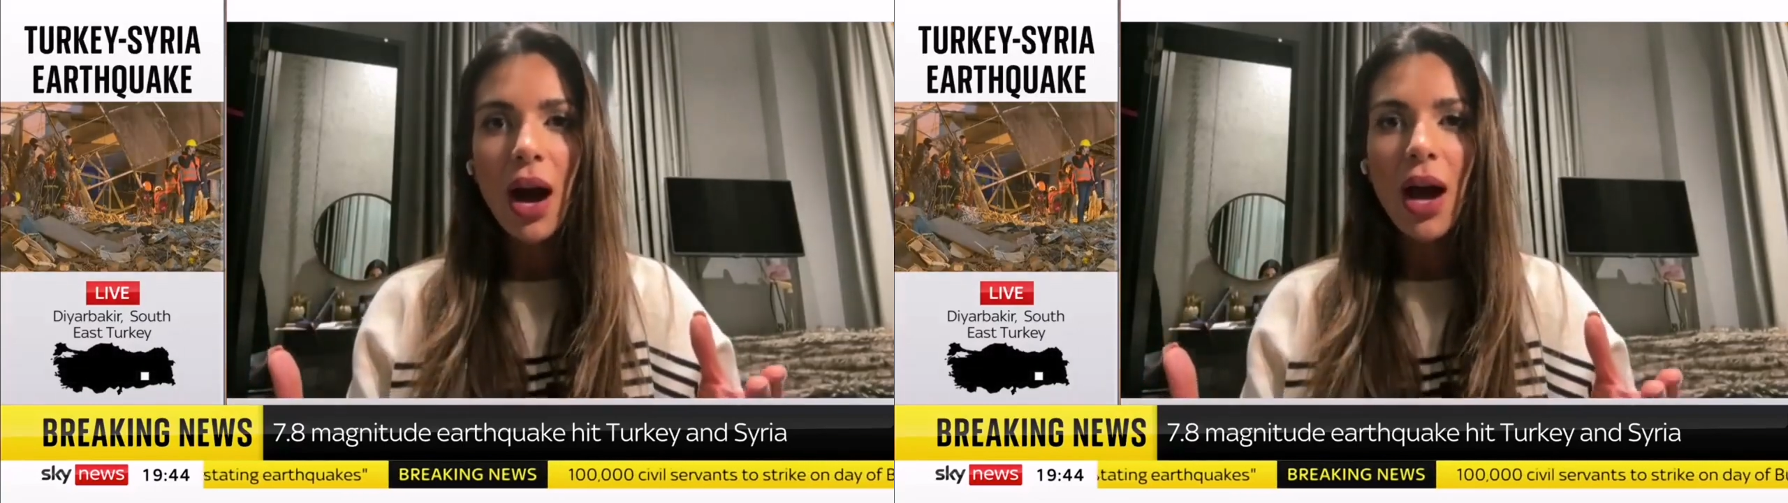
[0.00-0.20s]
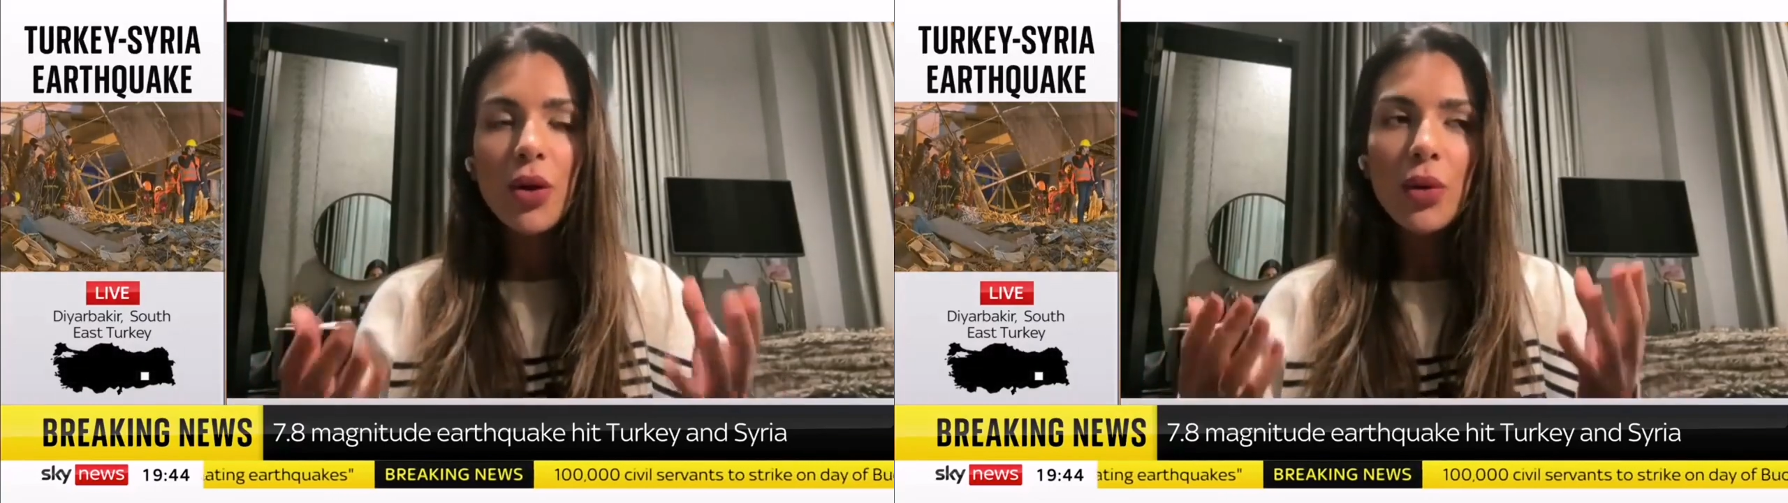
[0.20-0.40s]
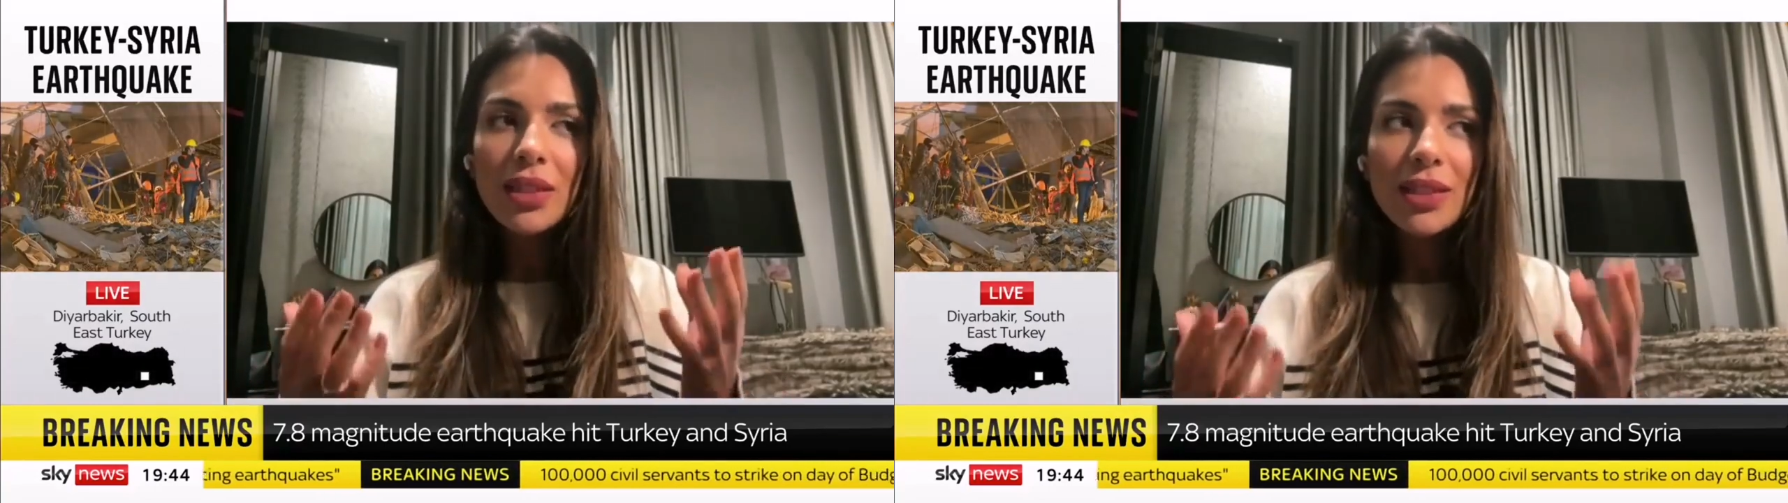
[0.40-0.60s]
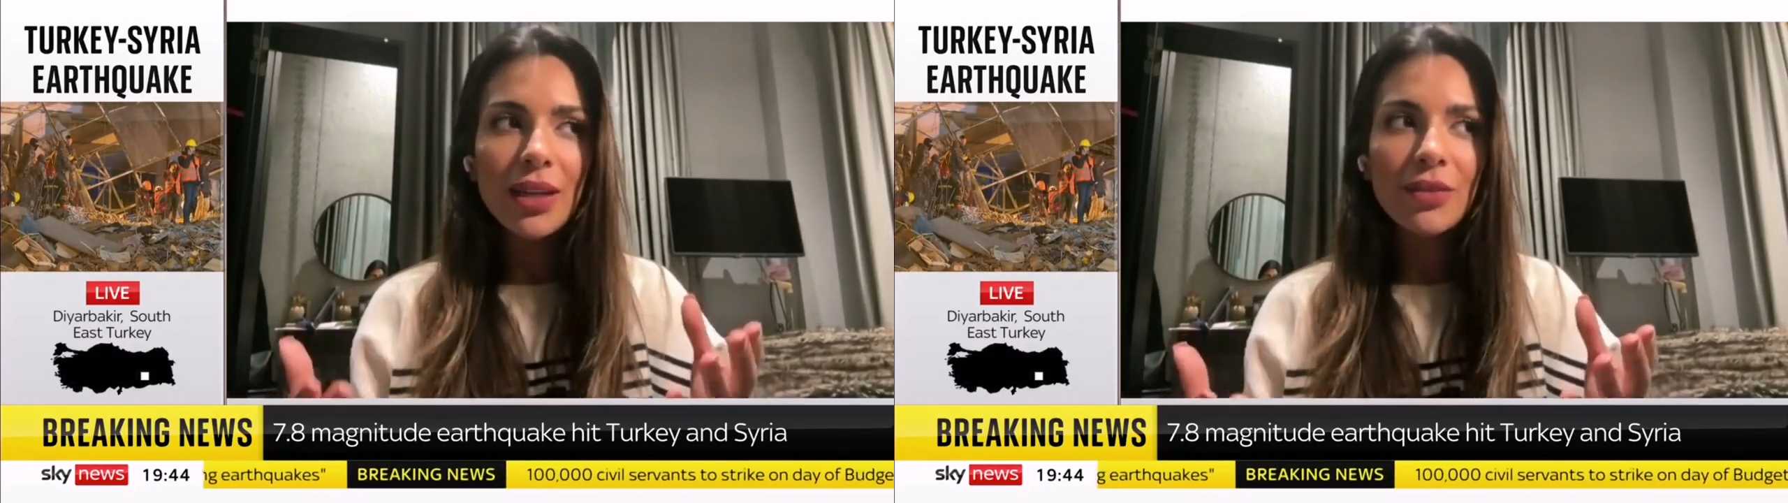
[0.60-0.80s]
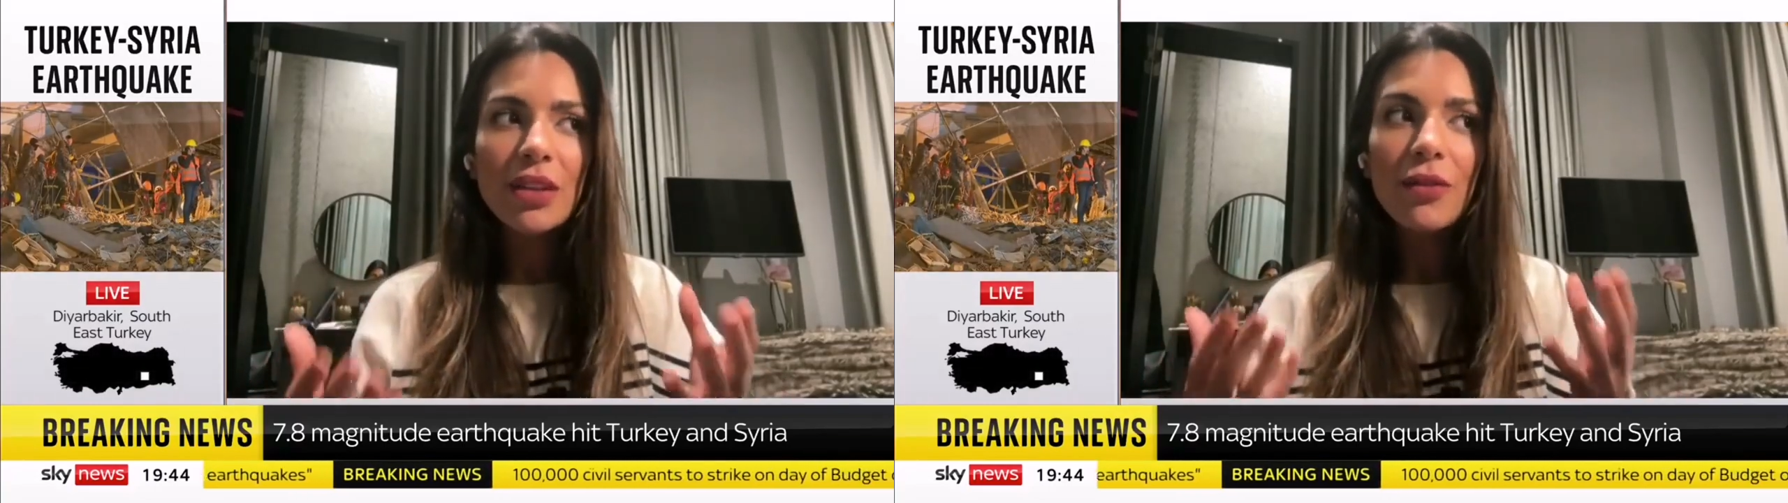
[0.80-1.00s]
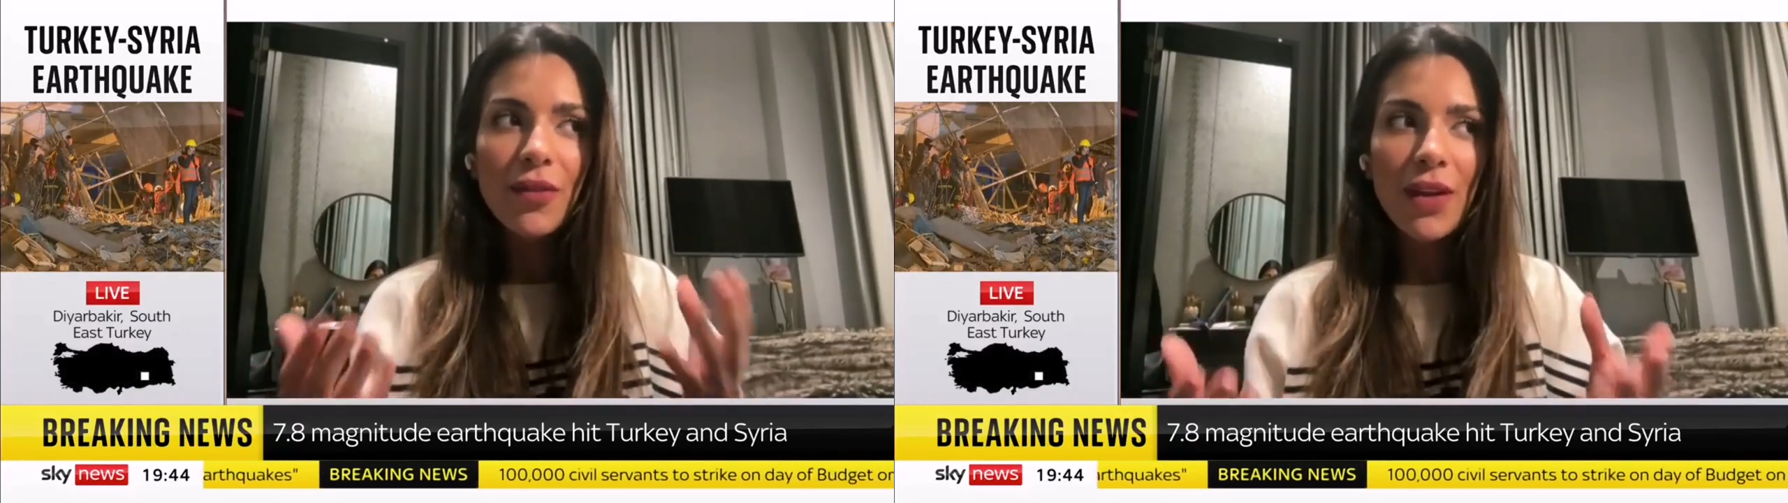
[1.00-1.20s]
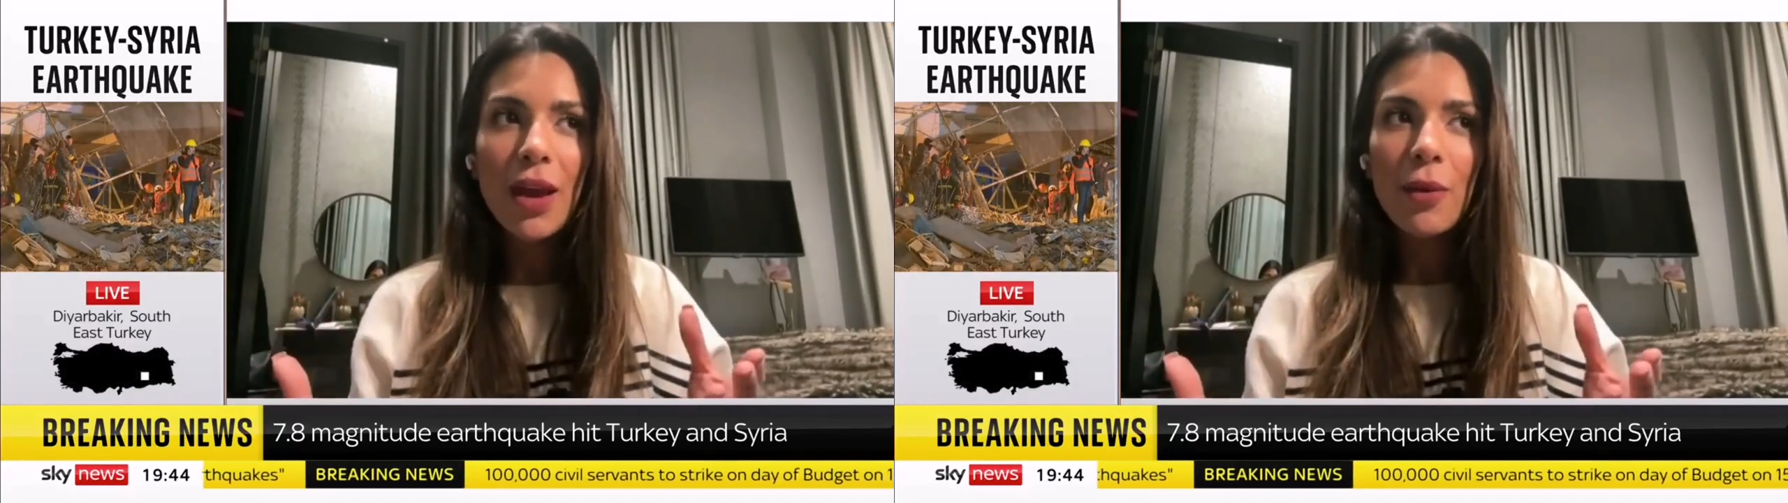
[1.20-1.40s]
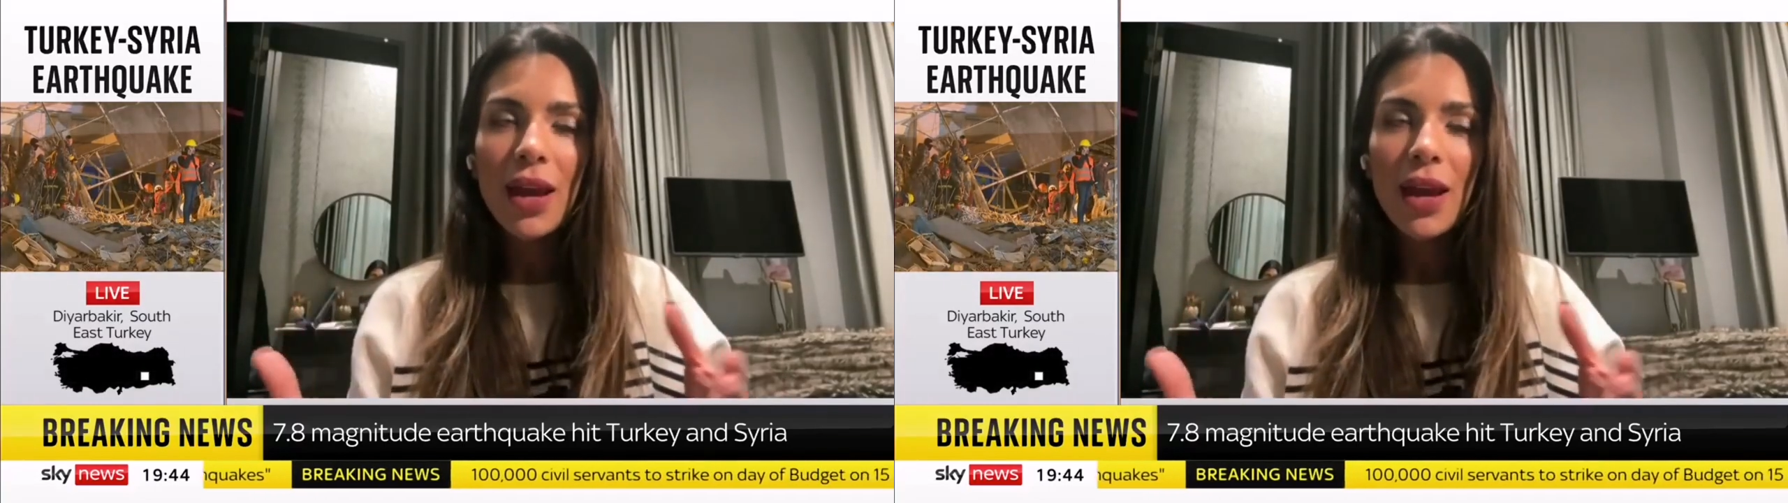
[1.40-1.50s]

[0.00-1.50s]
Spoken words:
I always lived in fear